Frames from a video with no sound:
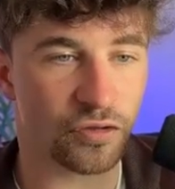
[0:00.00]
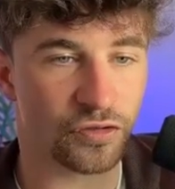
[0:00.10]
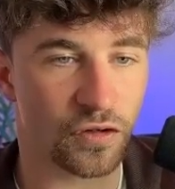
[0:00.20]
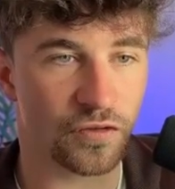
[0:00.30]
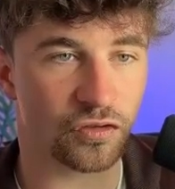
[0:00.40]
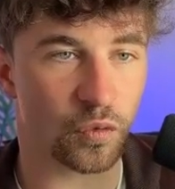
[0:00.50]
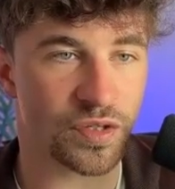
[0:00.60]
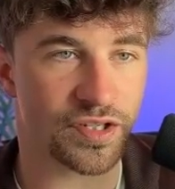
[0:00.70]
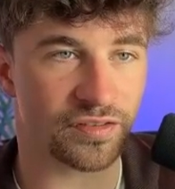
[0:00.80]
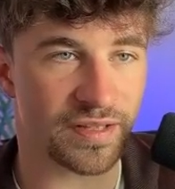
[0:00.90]
servers,
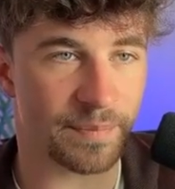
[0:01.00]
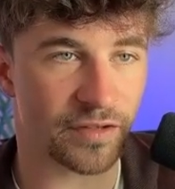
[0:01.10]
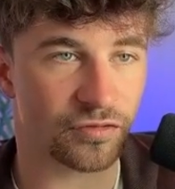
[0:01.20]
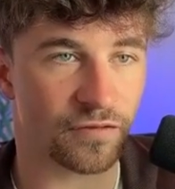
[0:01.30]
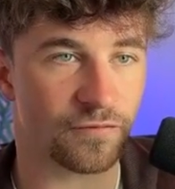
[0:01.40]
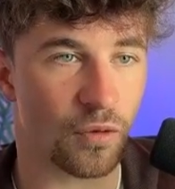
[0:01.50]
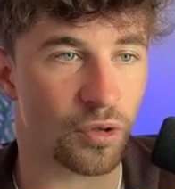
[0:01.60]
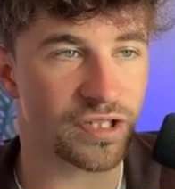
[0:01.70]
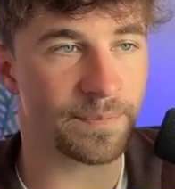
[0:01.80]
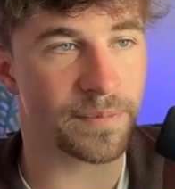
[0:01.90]
which is the best for
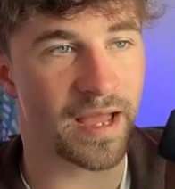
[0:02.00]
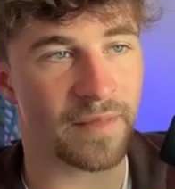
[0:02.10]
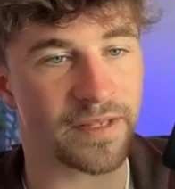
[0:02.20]
modding, and